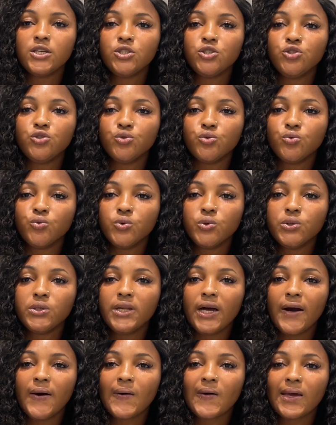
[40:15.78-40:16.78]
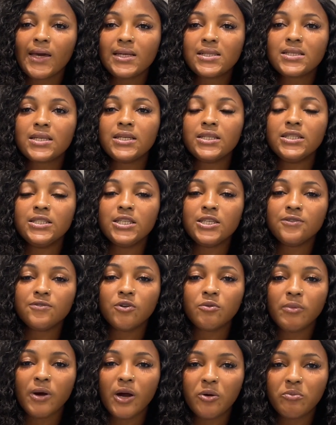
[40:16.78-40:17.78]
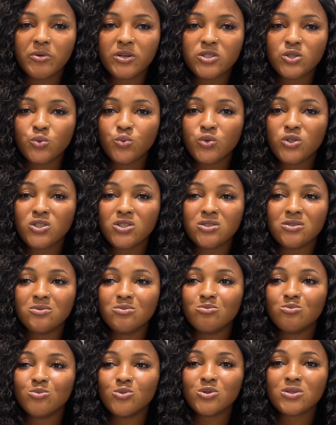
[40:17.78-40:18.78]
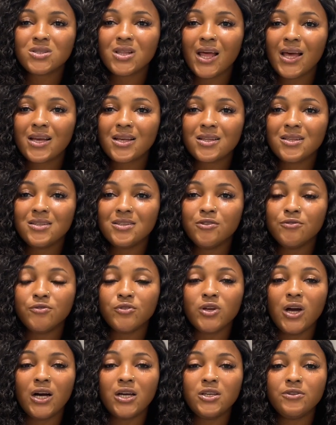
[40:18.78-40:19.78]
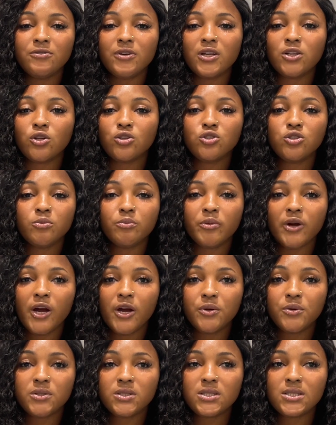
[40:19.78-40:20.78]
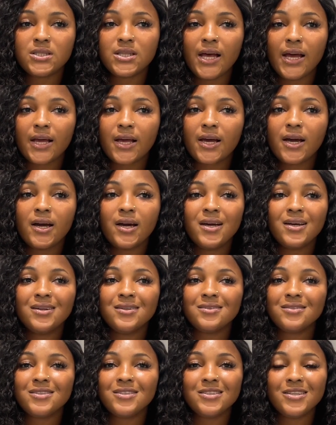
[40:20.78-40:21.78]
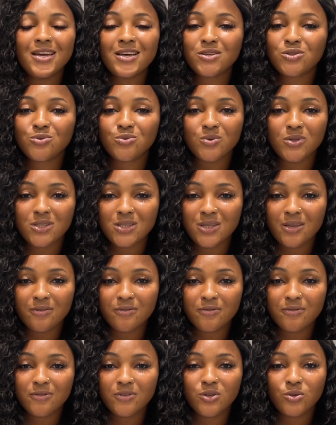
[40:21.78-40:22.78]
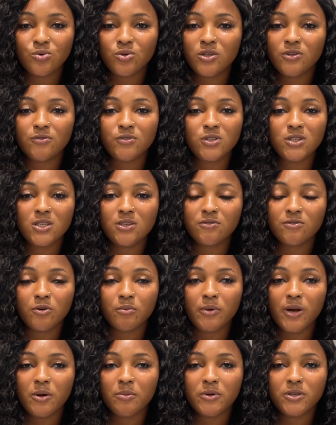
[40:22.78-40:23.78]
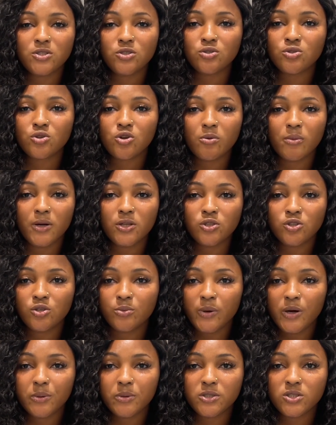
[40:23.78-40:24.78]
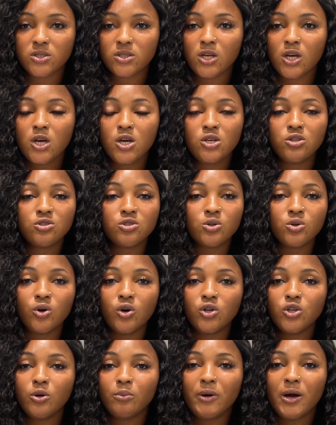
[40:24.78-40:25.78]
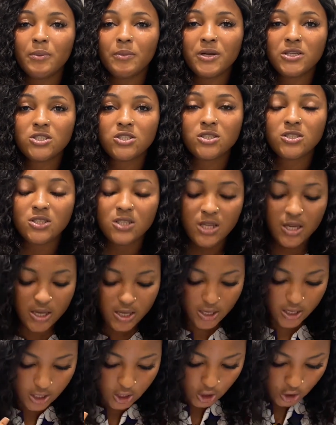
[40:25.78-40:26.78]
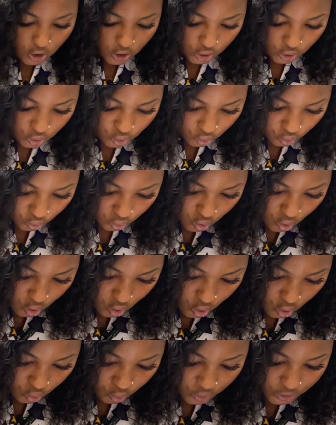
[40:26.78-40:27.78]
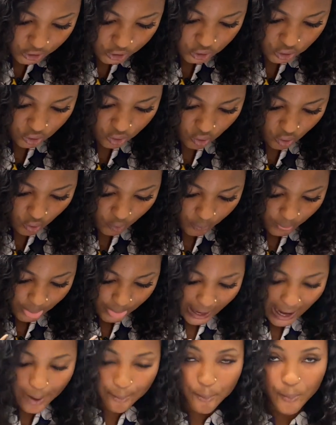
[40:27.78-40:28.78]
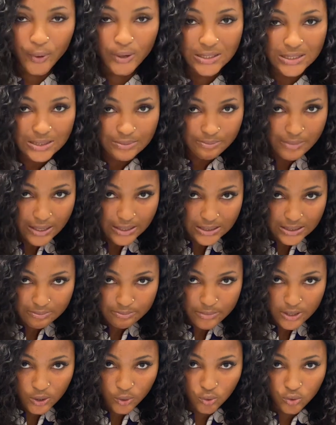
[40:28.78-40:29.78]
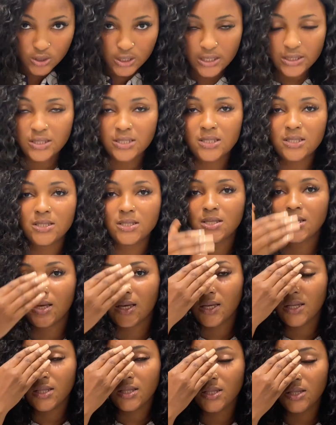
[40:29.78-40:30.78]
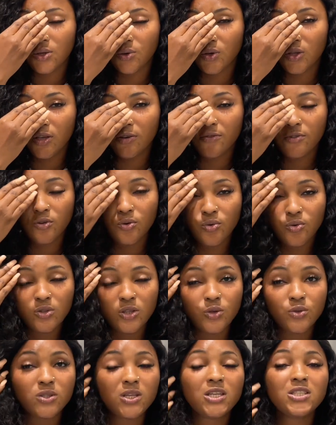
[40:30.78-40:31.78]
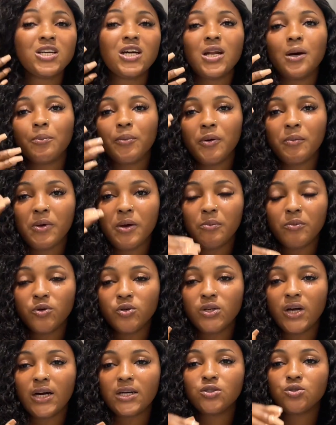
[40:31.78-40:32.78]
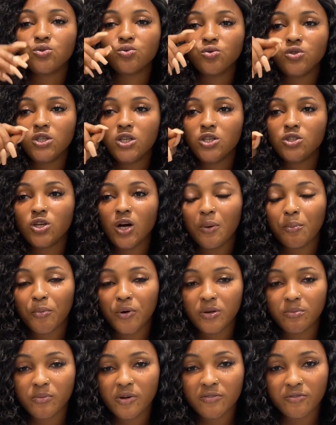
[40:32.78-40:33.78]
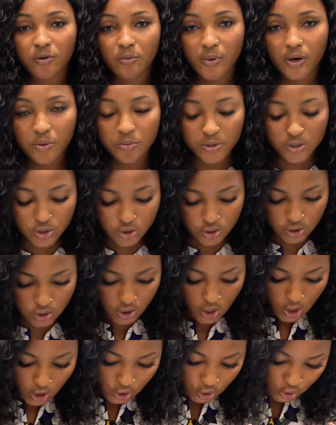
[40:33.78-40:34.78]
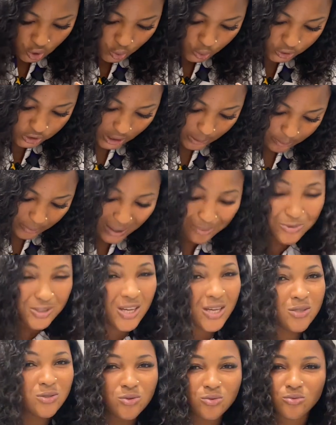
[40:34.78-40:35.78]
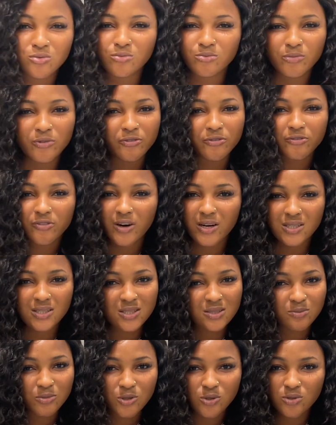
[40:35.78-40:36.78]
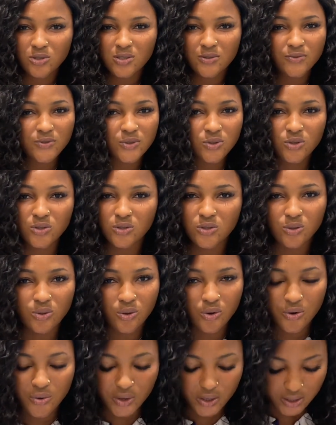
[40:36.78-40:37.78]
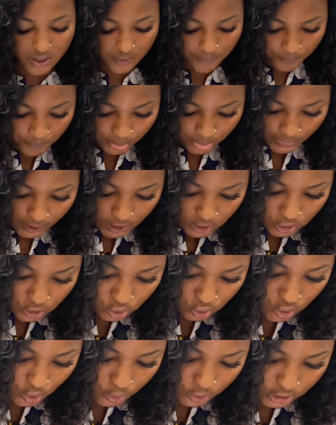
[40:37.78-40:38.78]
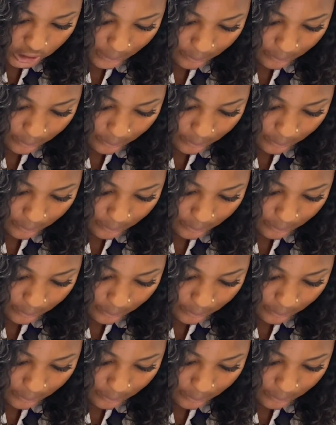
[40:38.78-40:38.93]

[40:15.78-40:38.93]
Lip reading: you will now get a date for biometric, which is most likely if you are not doing priorities, like the next week, safe, they'll give you date for biometrics to come and do your biometrics. So on your biometrics day, you go with your appointment mail. That is, they'll send you an appointment mail that today is your appointment for biometrics. You go with your, I'm trying to be fast because this video is long already. You go with your